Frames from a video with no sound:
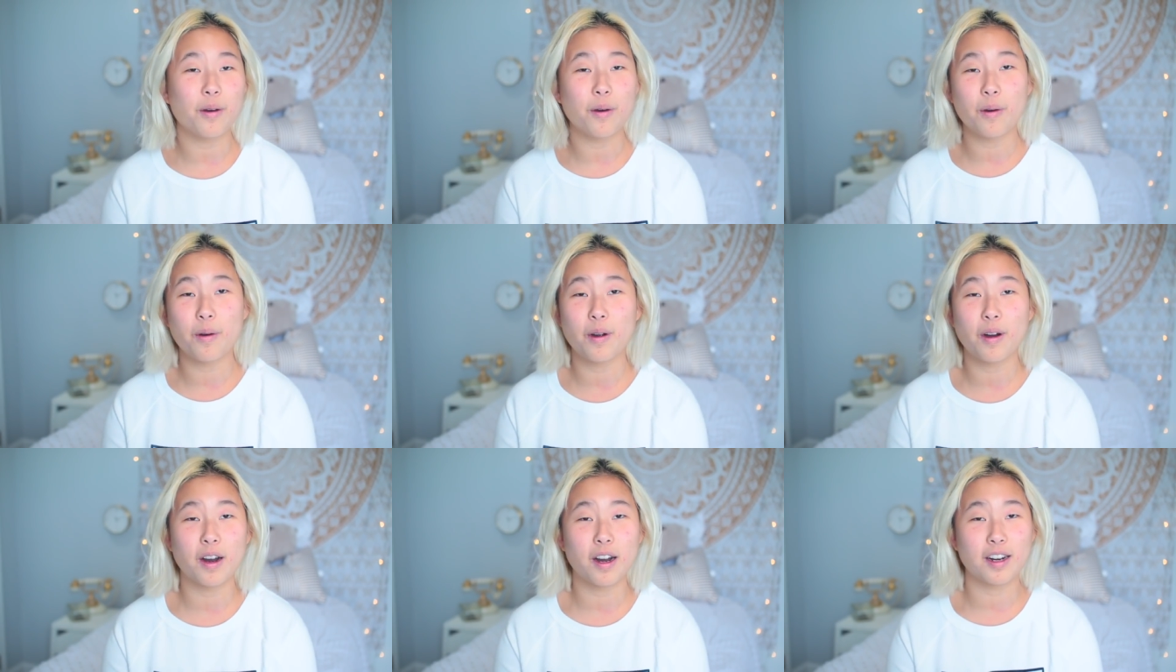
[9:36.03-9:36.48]

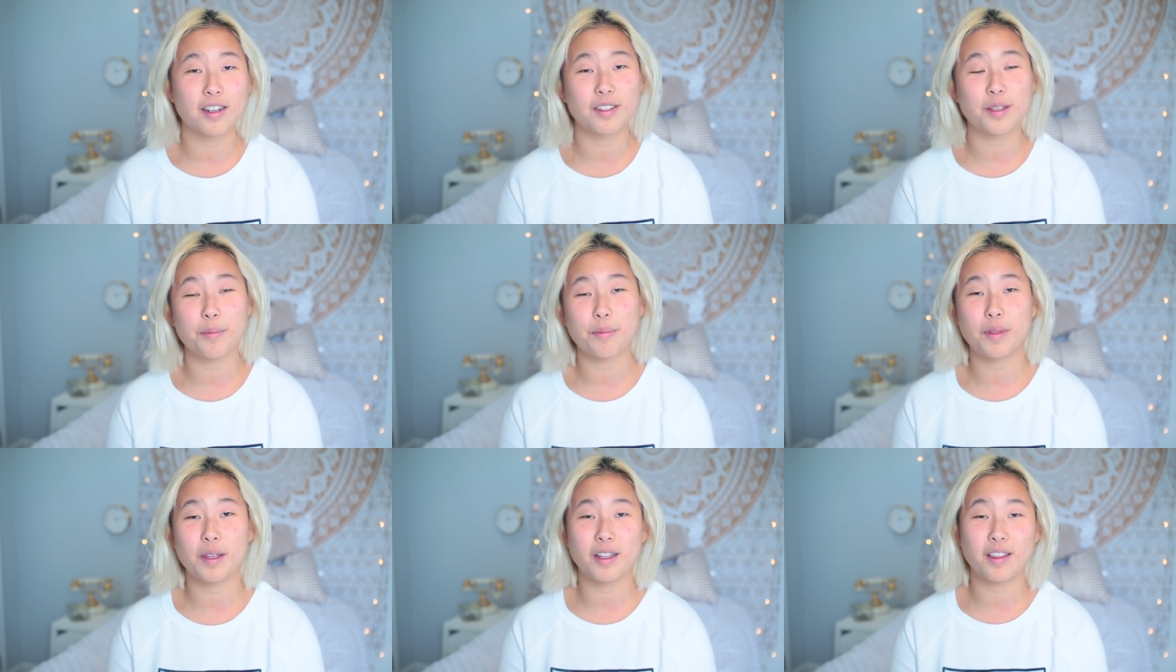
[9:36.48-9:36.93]
or
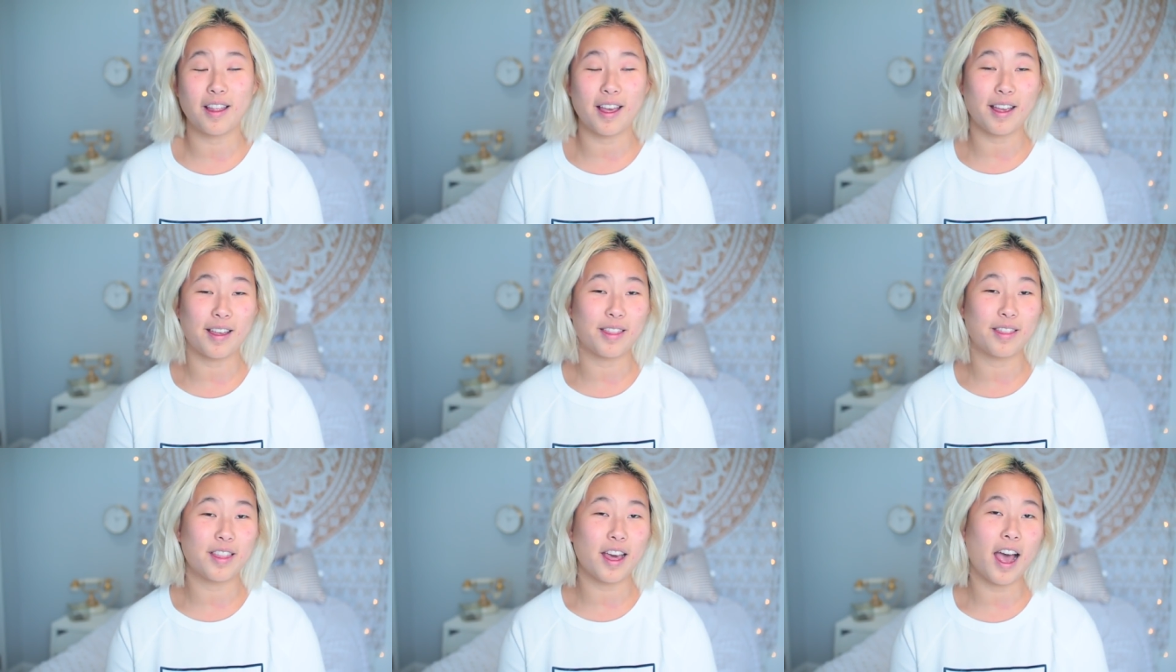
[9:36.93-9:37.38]
something like
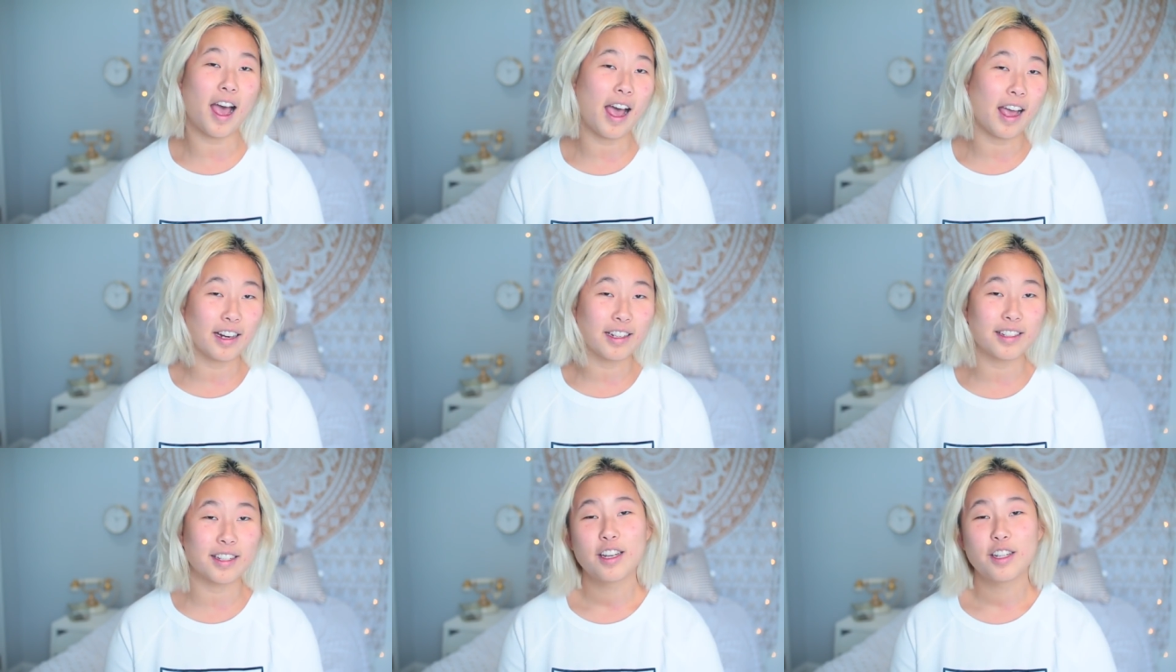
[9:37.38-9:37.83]
like
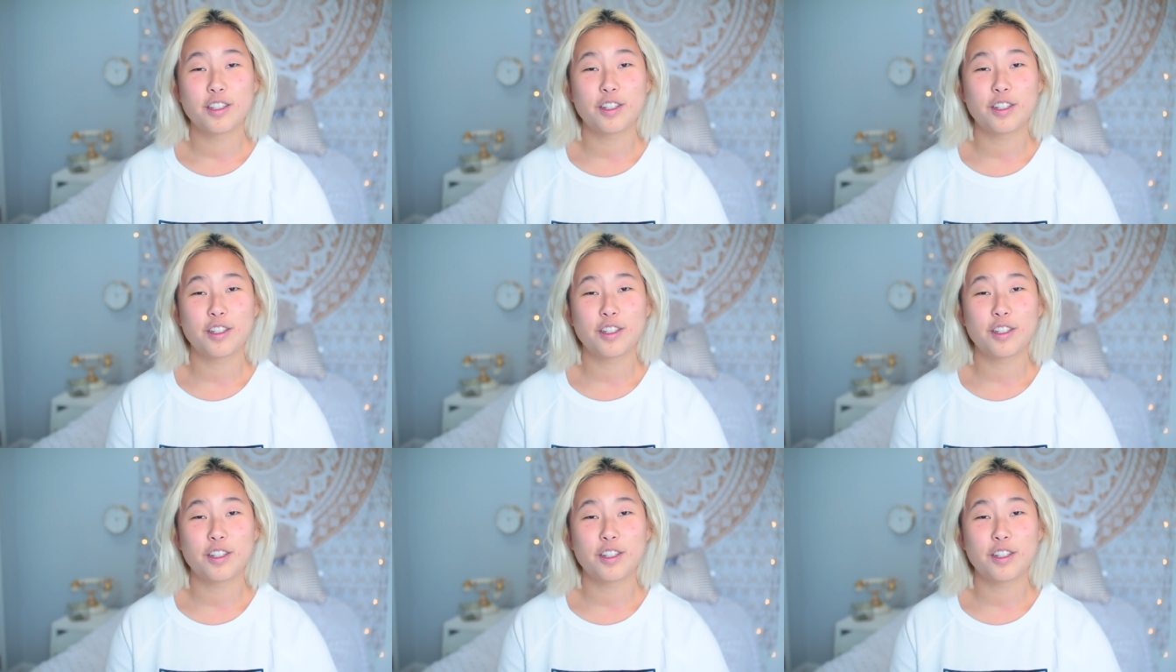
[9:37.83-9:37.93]
that